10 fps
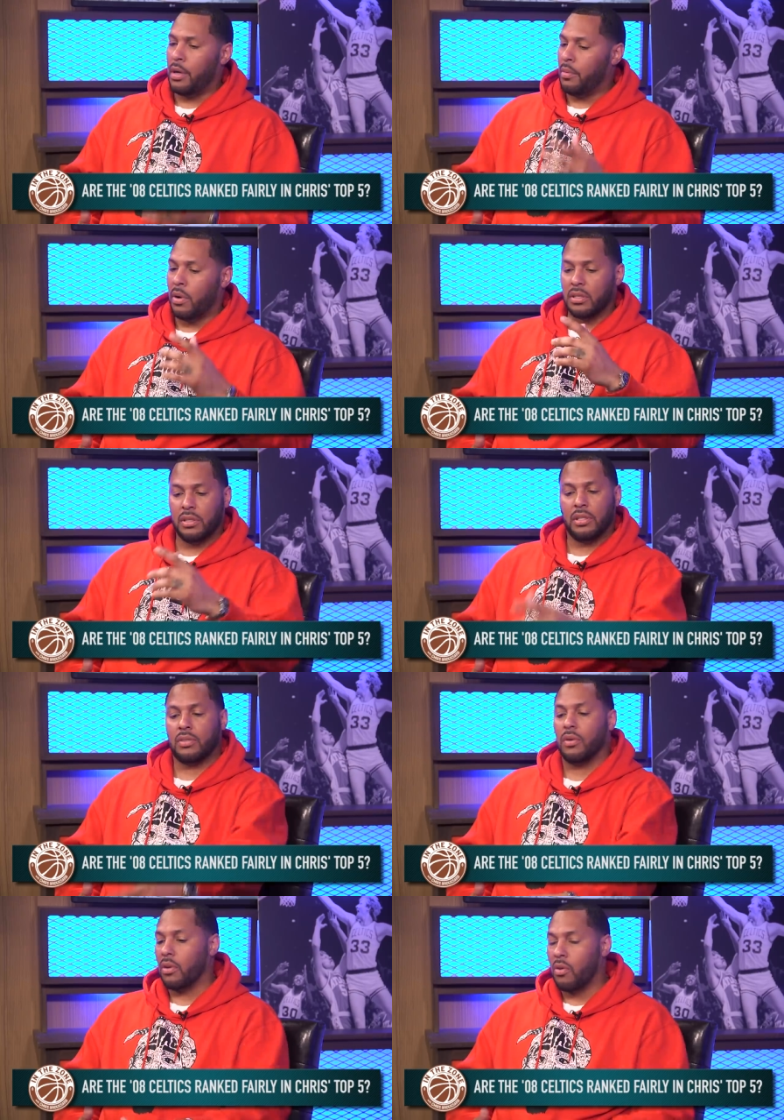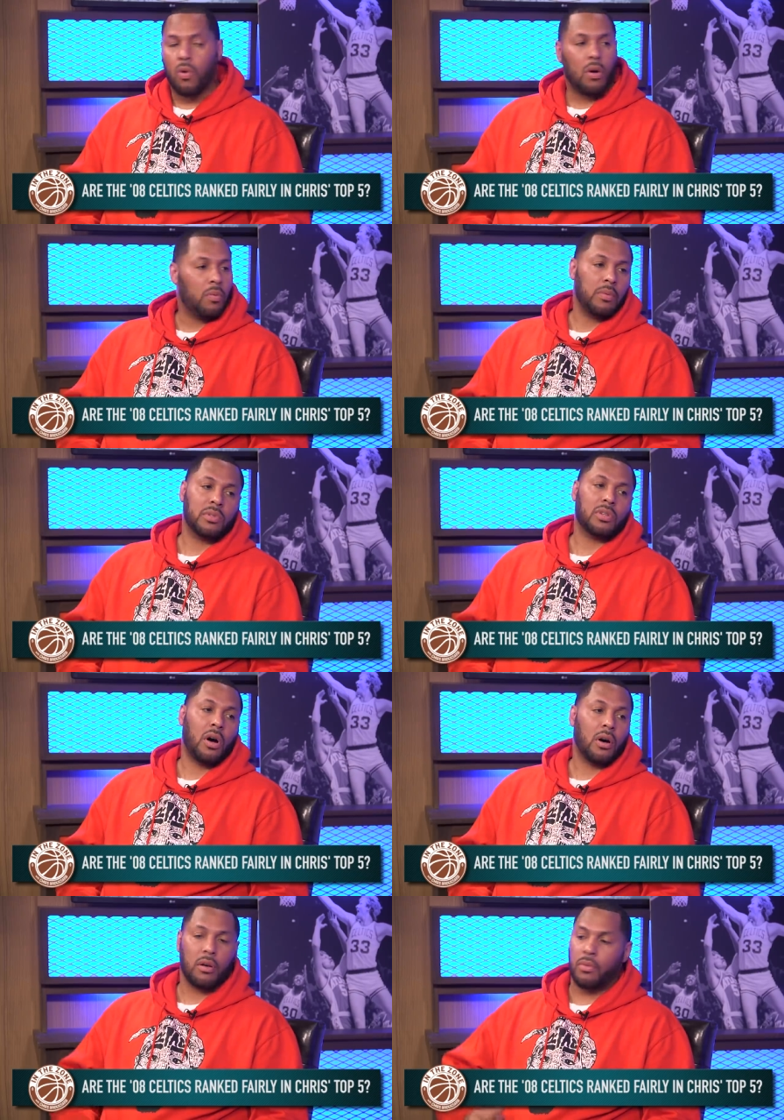it wasn't just on the court. We was
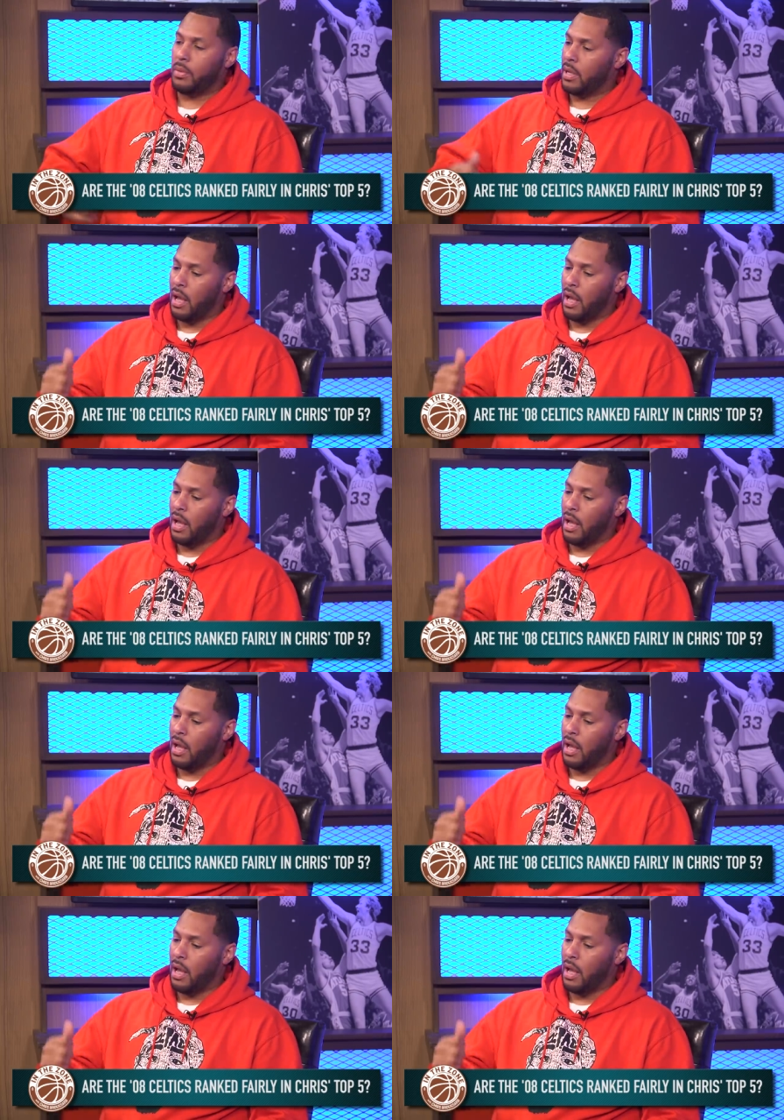talking when we